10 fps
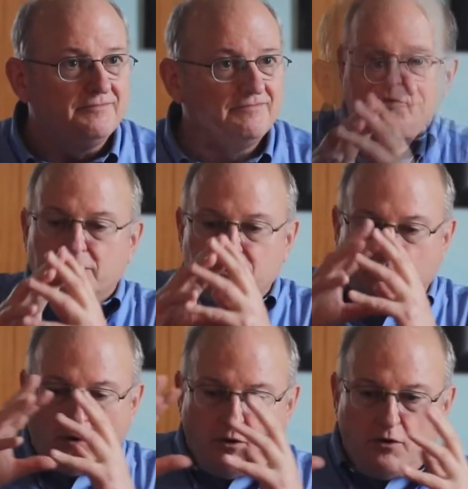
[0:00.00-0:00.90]
So there's
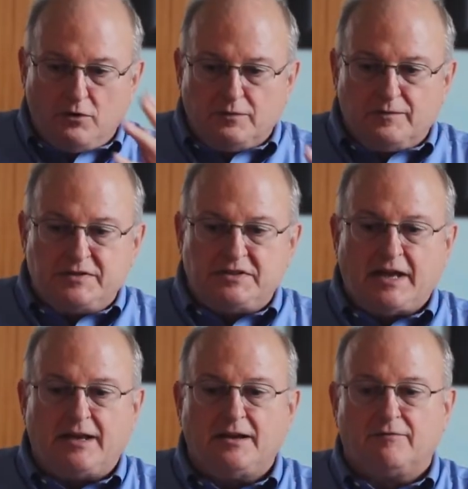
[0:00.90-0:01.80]
a whole
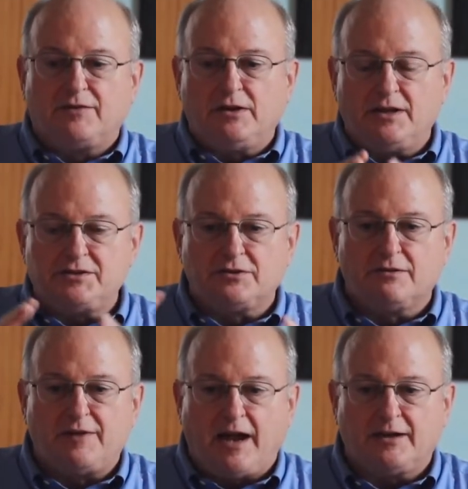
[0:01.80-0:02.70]
set of cluster
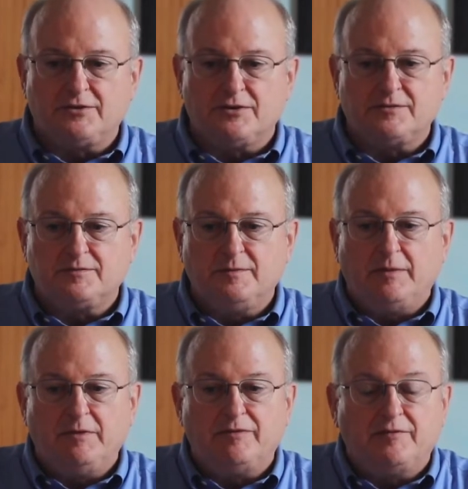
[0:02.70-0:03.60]
of actors,
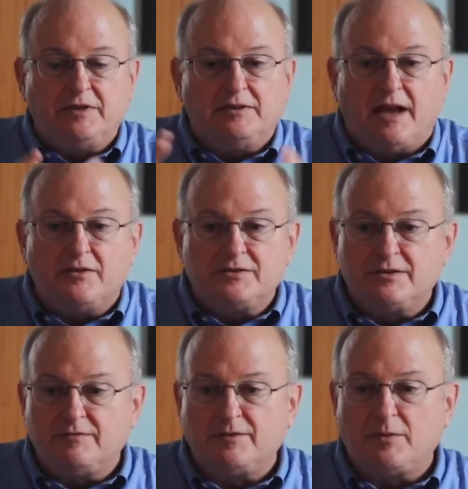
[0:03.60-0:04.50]
maybe
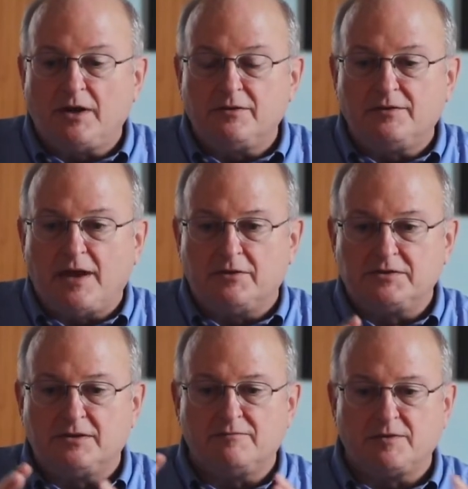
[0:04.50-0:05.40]
50,000 of them,
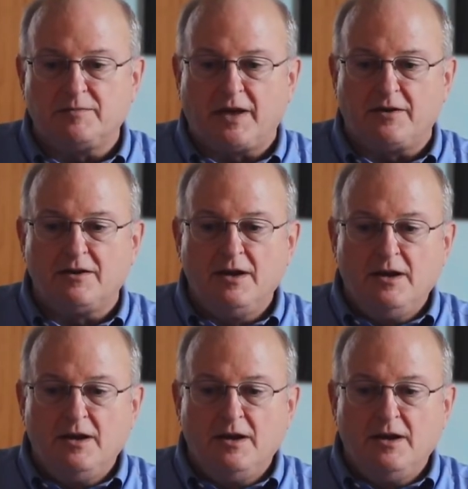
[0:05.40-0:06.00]
100,000 of them that